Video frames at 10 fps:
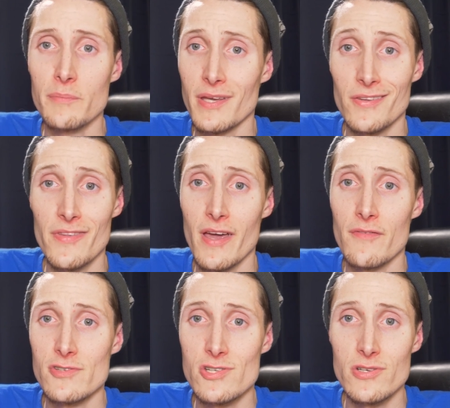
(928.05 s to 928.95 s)
because they
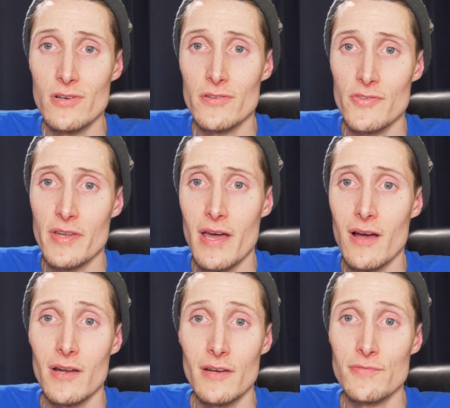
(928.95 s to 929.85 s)
have insurance
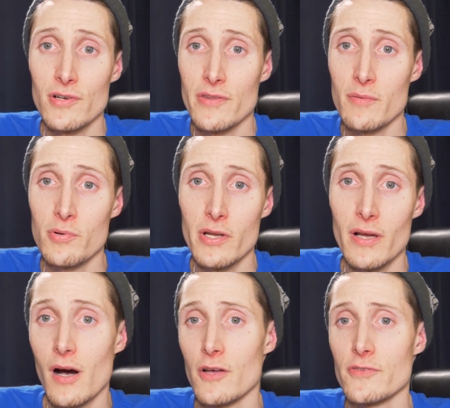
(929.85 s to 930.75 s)
now, and I've heard they're pretty
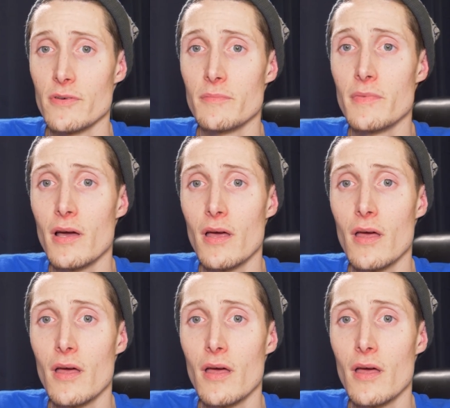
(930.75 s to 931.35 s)
awesome.